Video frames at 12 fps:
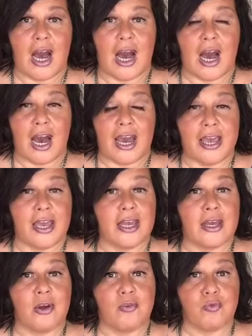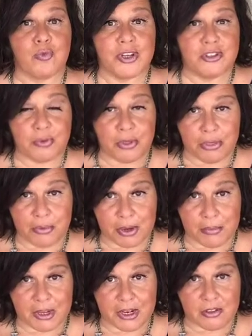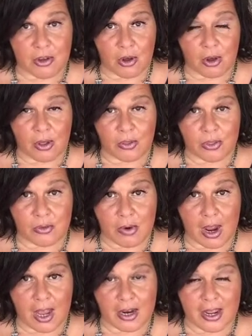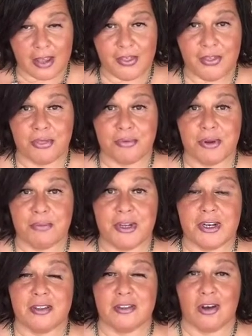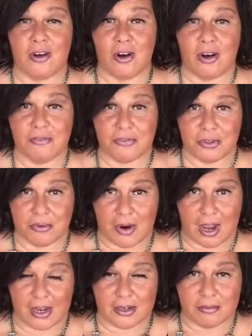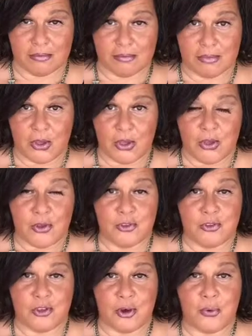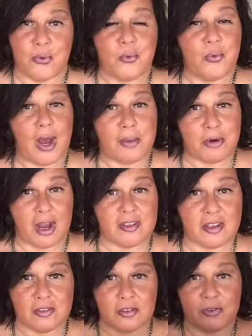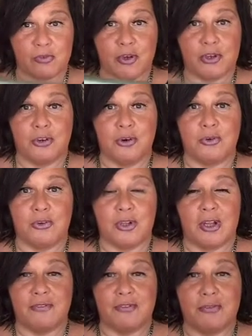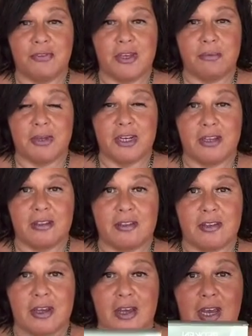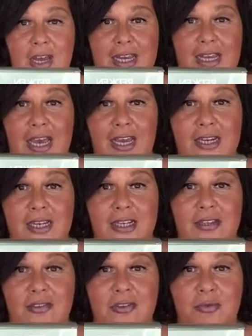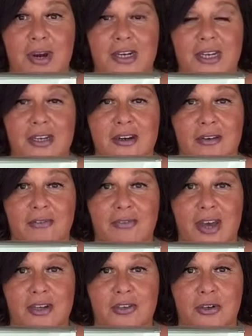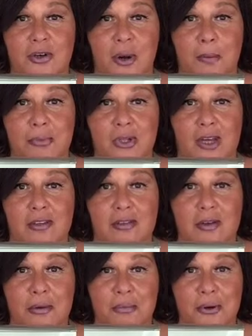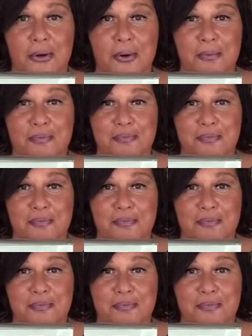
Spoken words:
I rinse with 3 minutes on the rod and then 3 minutes off the rod. So I processed her for a total of 15 minutes. Again, it is the Redken Vector Plus Perm.